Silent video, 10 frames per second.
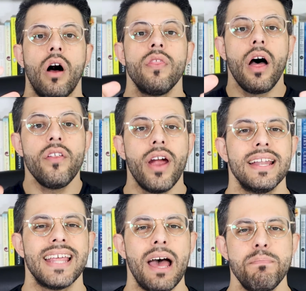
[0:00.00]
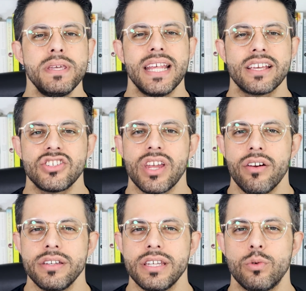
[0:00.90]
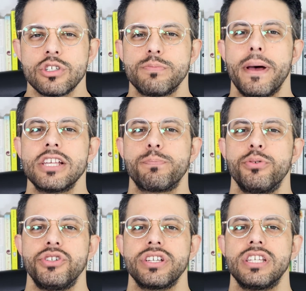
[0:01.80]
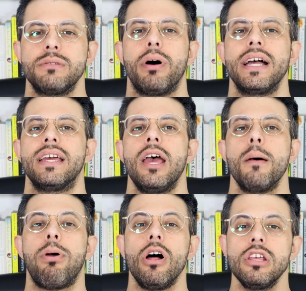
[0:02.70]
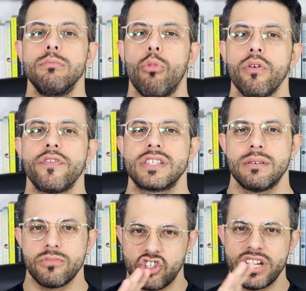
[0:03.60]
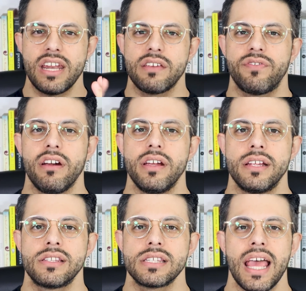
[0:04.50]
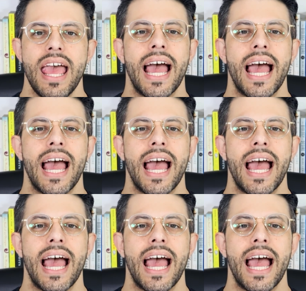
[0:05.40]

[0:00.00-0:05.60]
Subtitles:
On the other hand, ambidexterity was best predicted by polymorphisms, genetic variants,